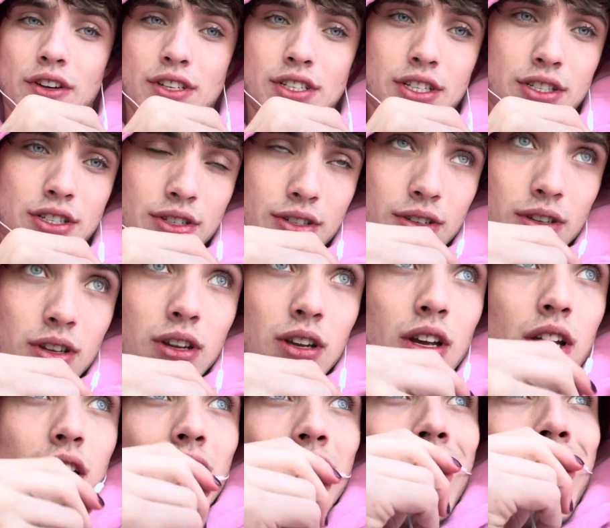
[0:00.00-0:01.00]
Is this
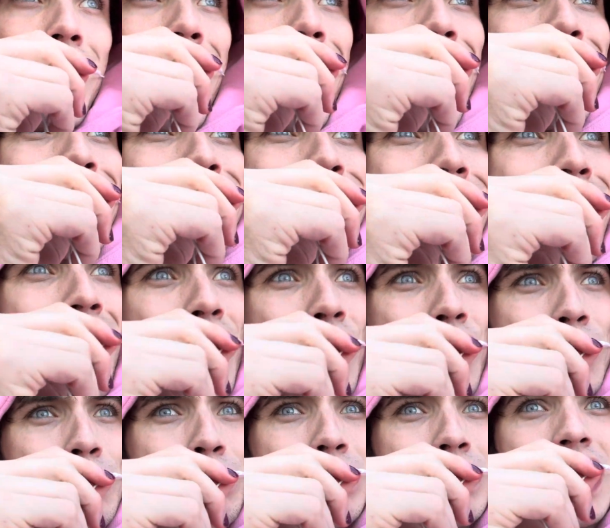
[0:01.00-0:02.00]

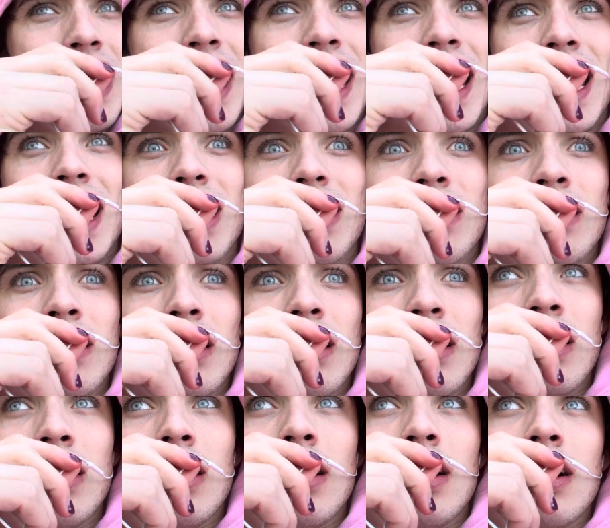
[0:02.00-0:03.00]
another plane?
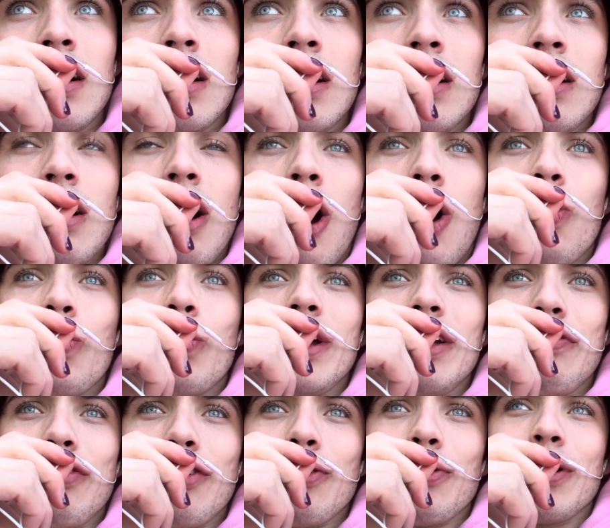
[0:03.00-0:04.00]
Are we
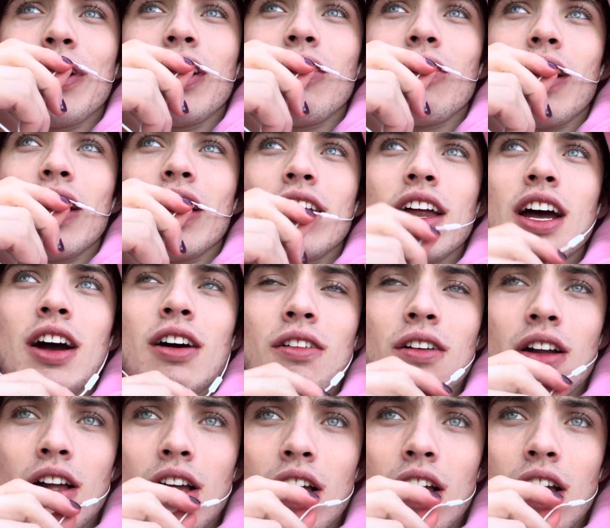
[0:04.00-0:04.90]
for real right now?